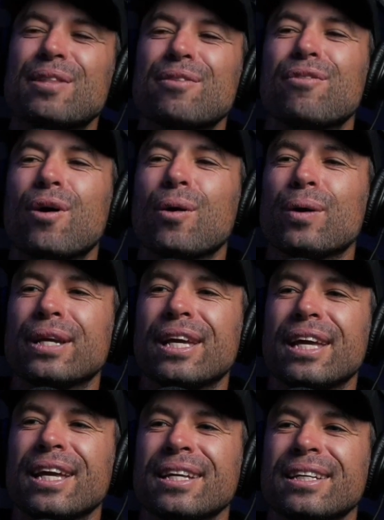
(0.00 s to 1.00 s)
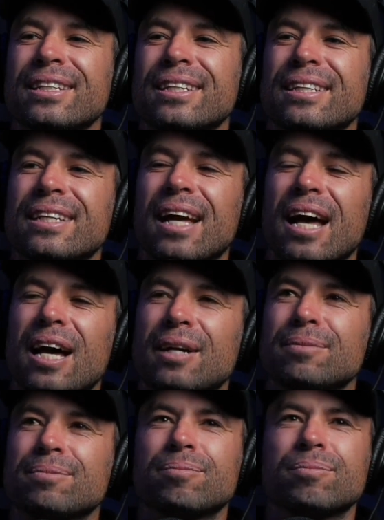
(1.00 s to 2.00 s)
then the following year,
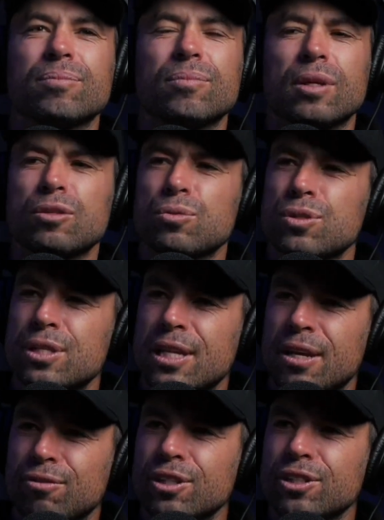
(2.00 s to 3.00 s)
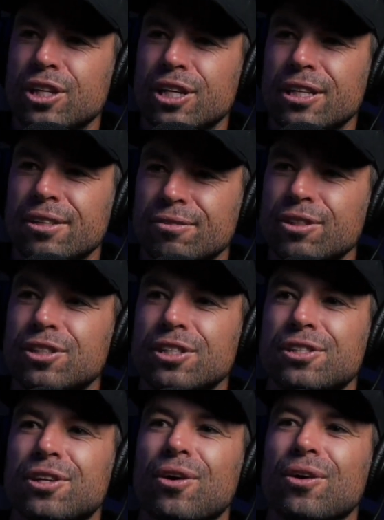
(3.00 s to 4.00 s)
this was the year
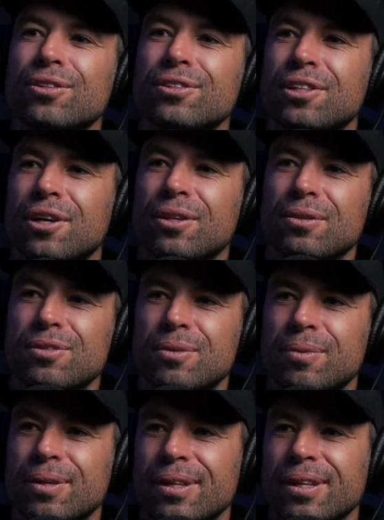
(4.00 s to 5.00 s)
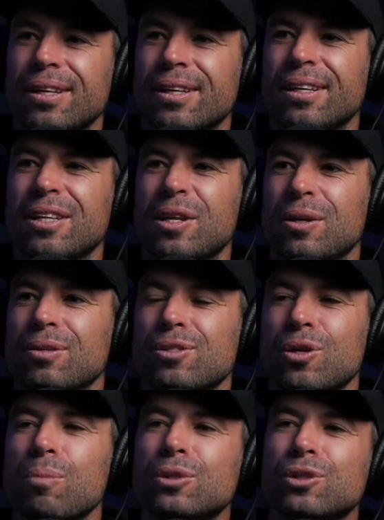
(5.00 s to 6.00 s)
Richie's gone, so there's
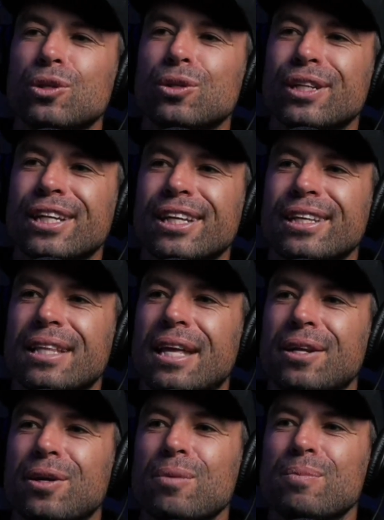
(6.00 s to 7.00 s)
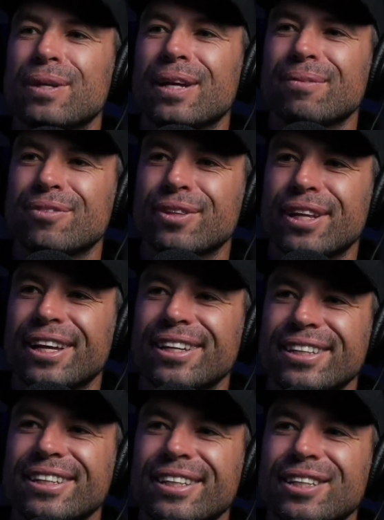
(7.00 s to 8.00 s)
an opportunity that had opened up for that
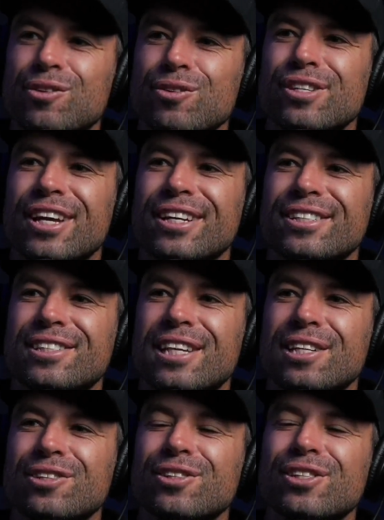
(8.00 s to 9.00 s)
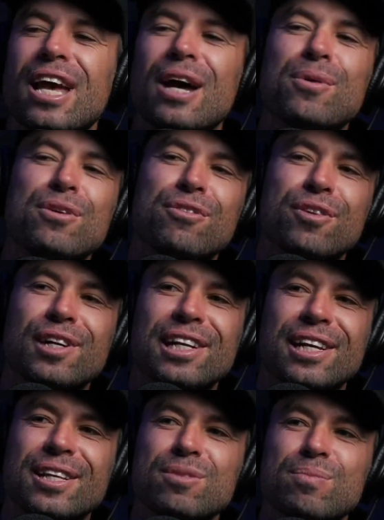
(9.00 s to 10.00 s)
Crusaders 10 jersey. How were you
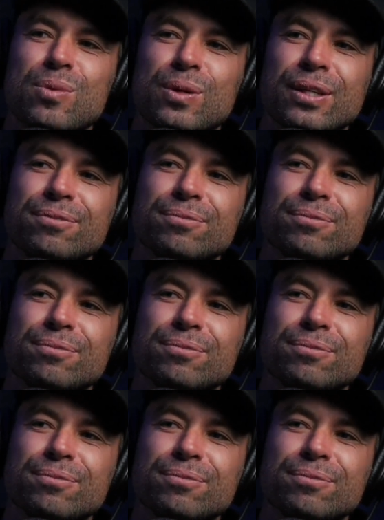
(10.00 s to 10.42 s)
feeling at this point?